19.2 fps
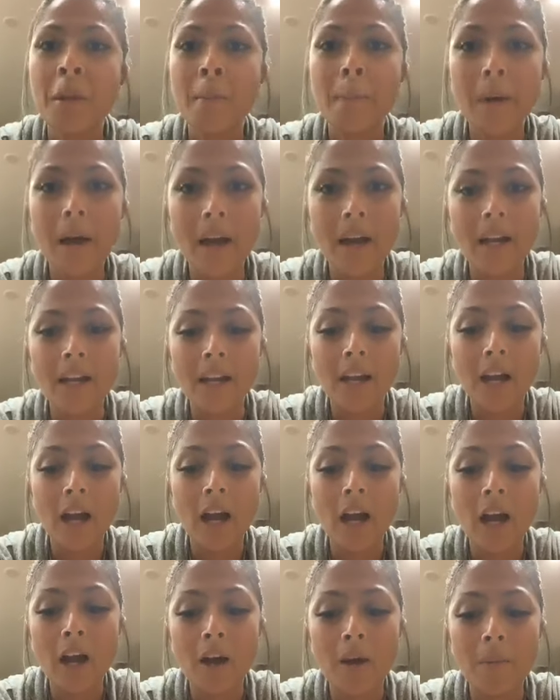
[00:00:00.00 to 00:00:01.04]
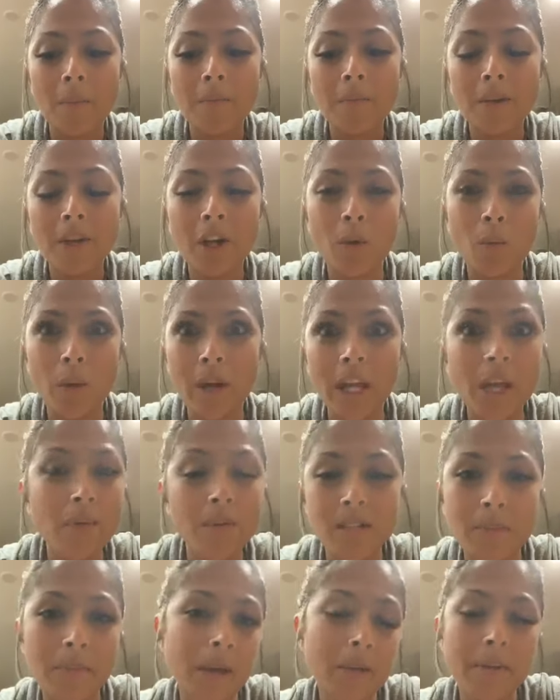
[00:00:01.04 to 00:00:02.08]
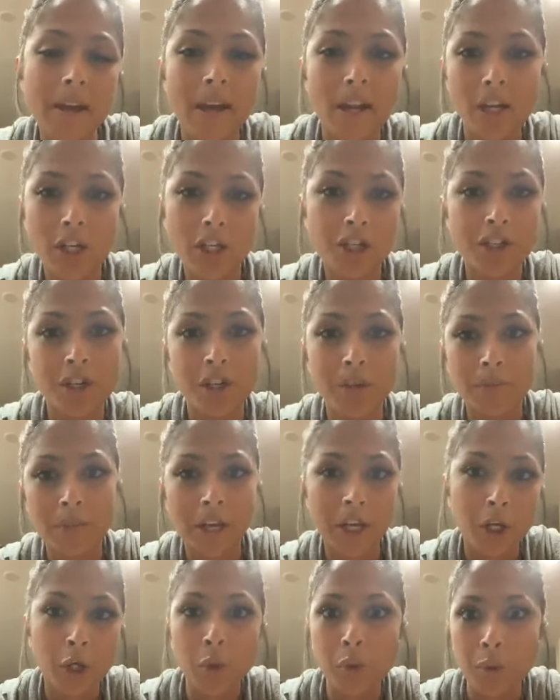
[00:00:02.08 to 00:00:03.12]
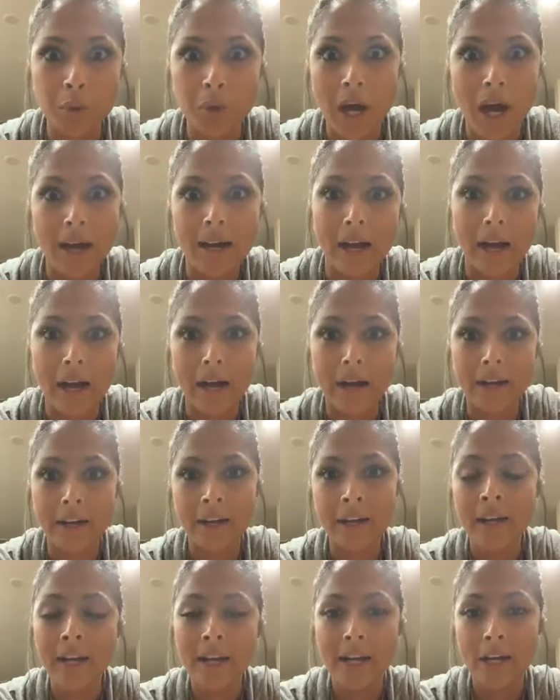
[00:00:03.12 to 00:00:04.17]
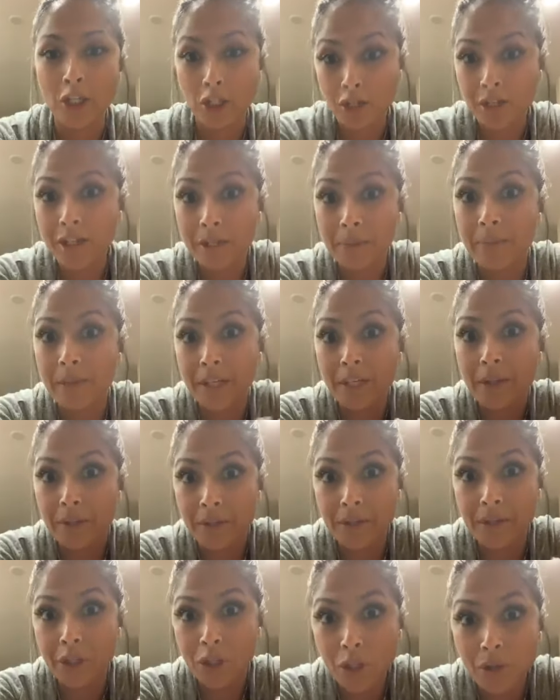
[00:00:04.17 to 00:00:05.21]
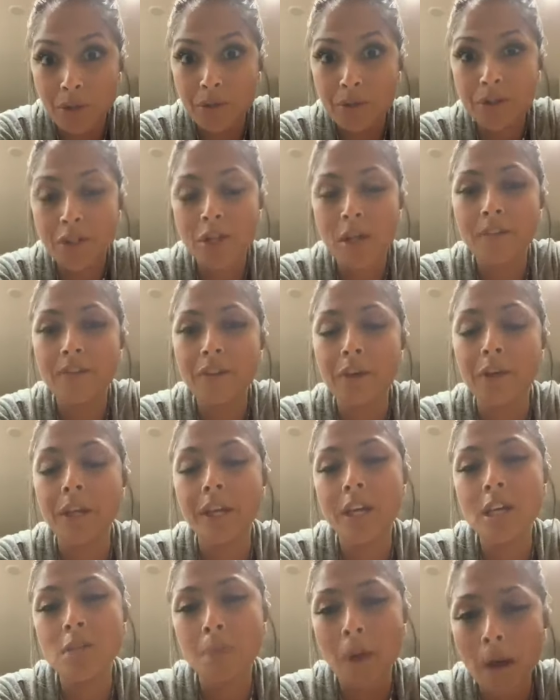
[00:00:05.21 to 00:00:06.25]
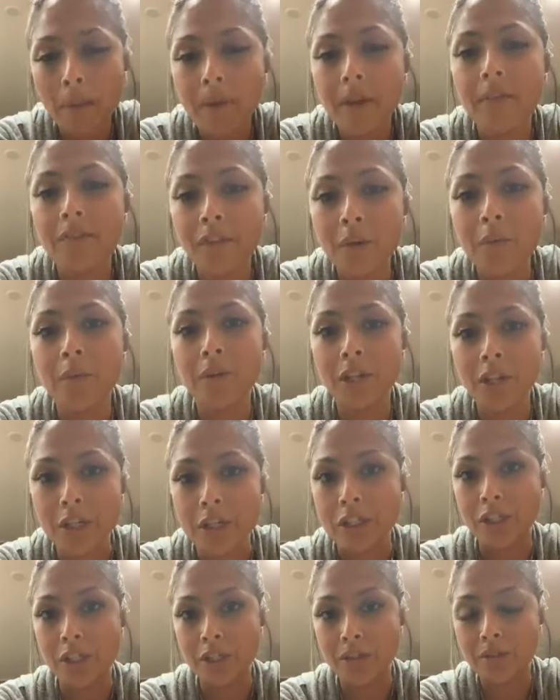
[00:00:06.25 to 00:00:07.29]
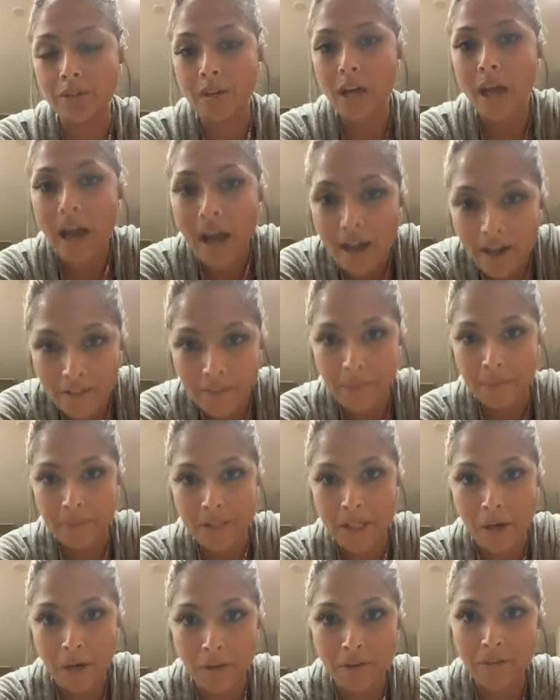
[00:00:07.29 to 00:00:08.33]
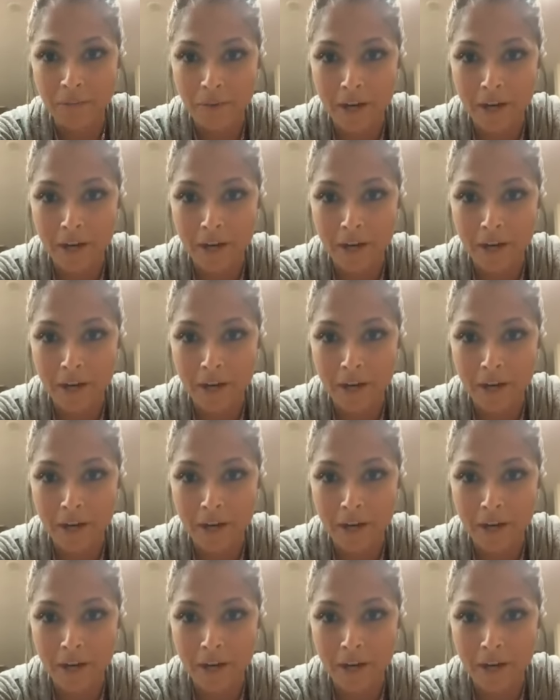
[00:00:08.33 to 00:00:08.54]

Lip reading: But, you know, when he was a baby, I didn't treat him like goo goo gaga. I treated him like a little adult. So I feel like he's probably a few years ahead of himself,